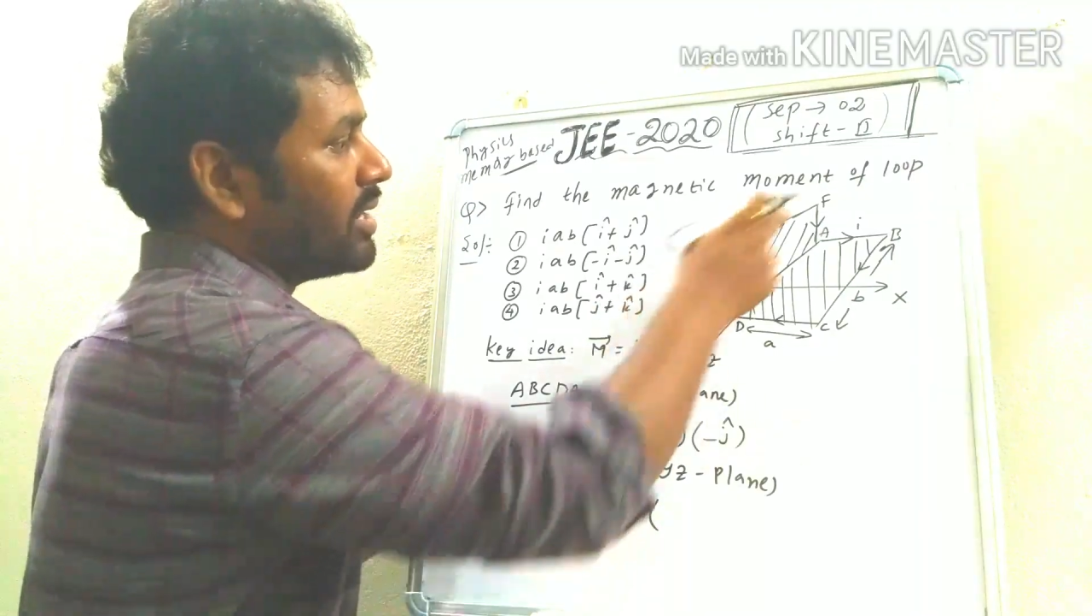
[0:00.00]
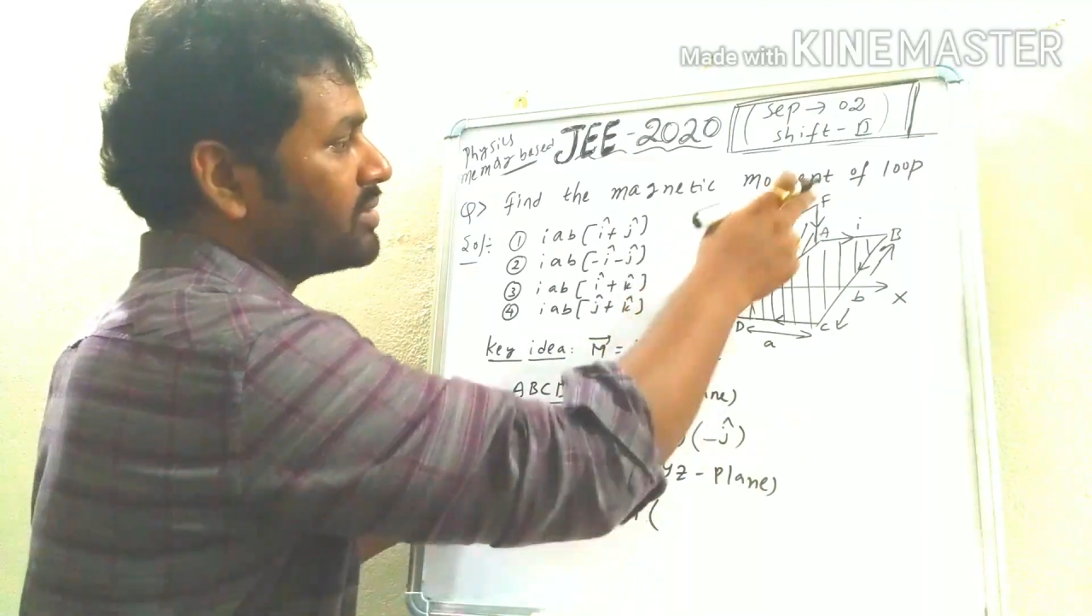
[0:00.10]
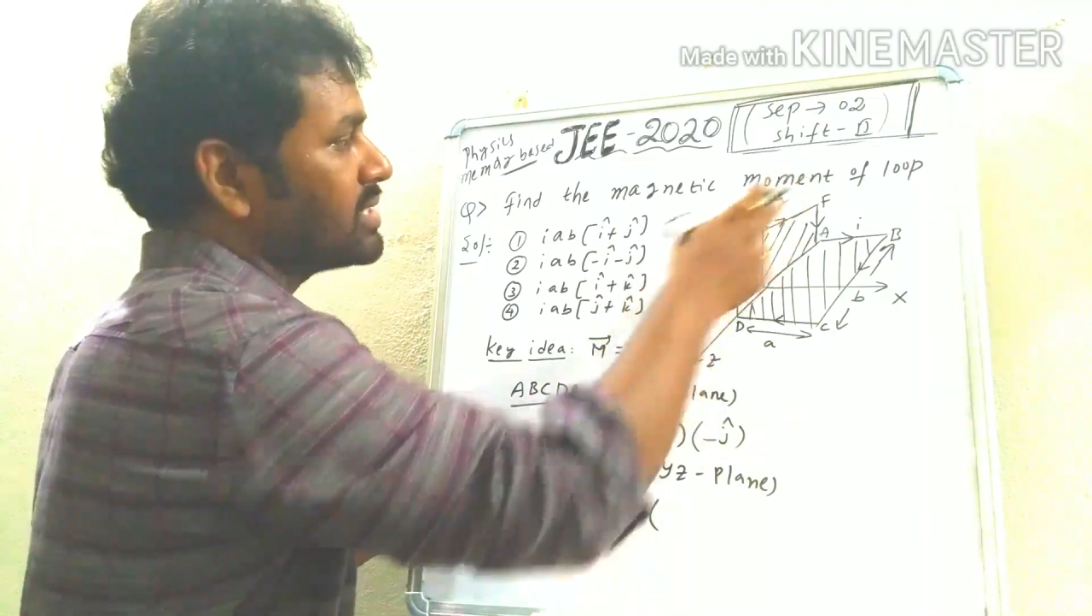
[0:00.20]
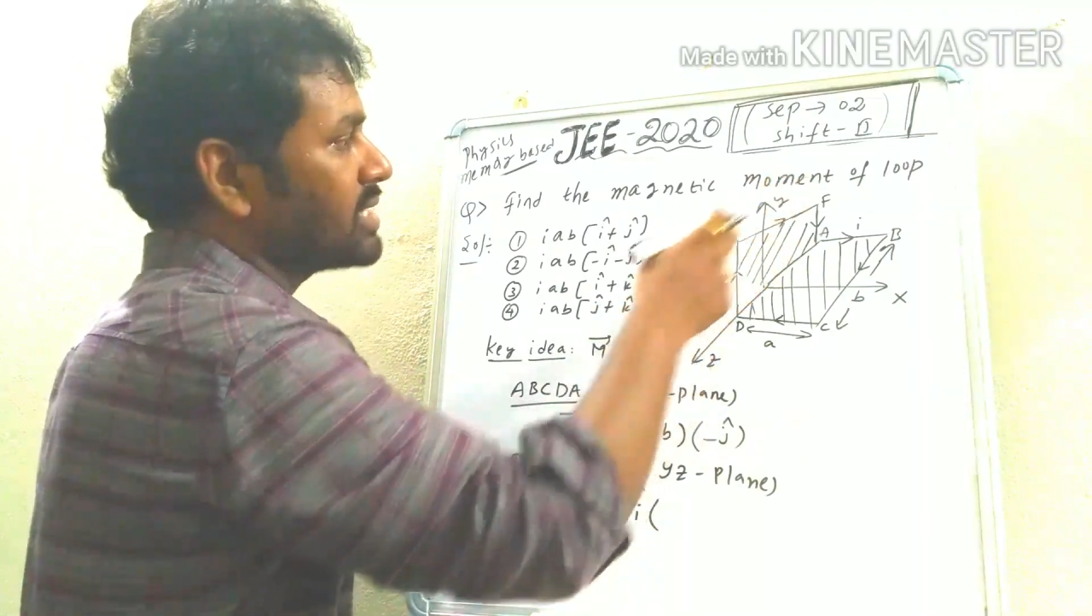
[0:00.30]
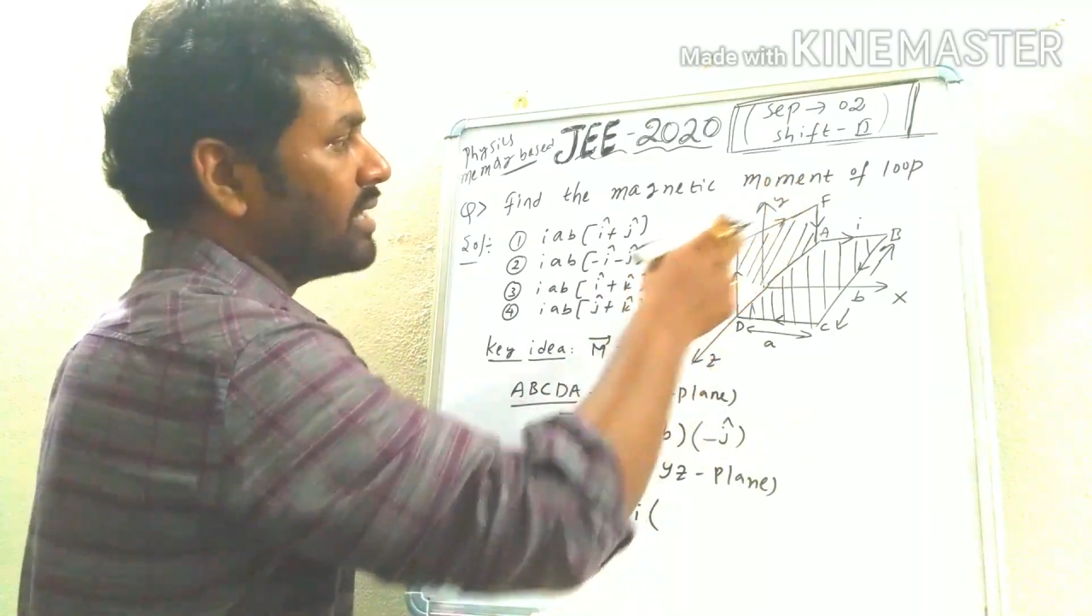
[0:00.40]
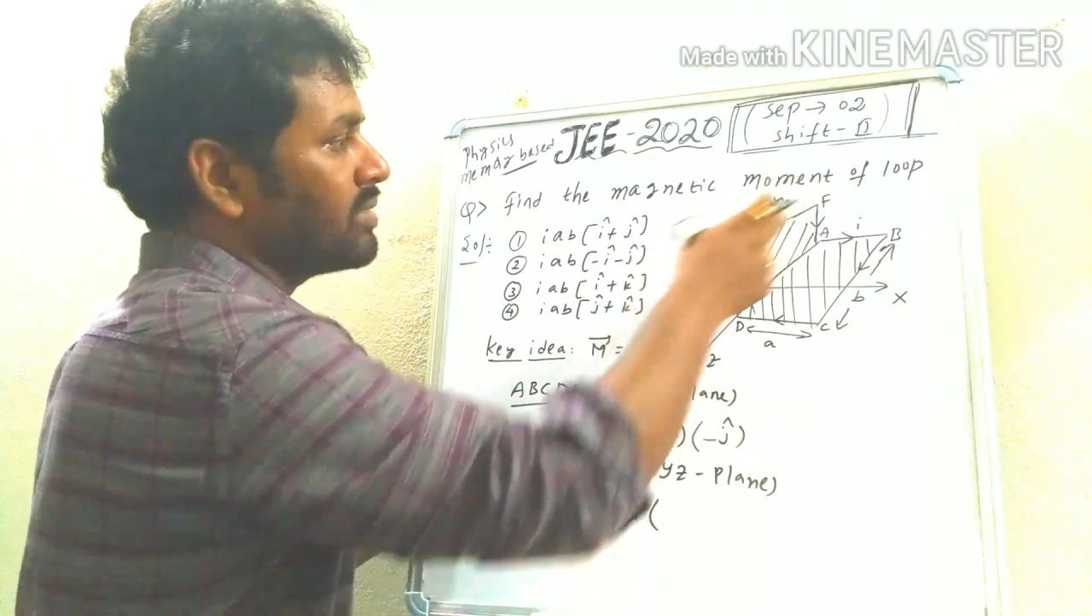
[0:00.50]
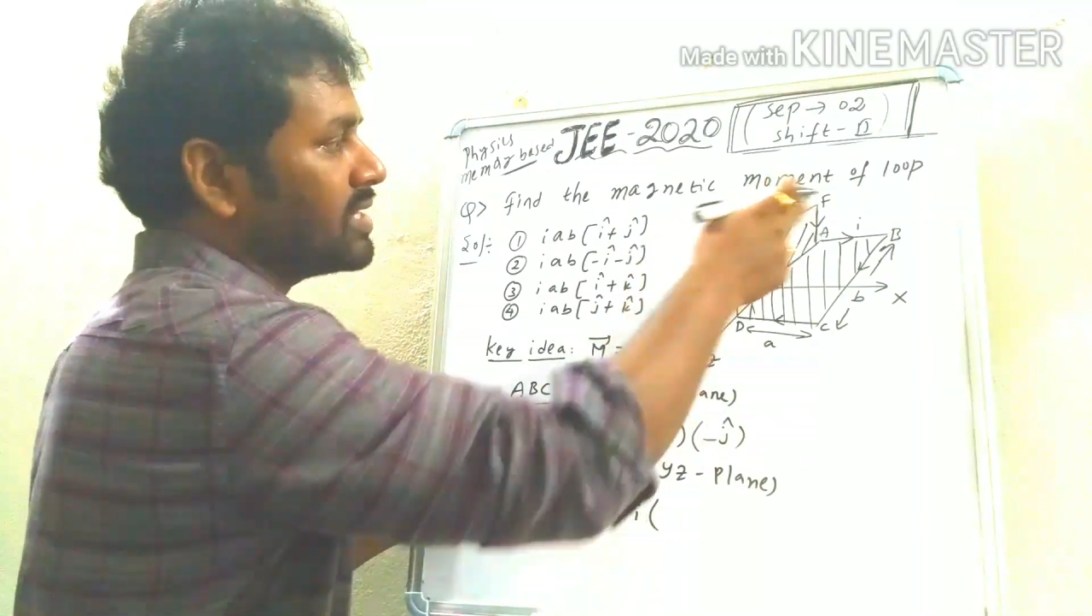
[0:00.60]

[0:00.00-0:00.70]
and this length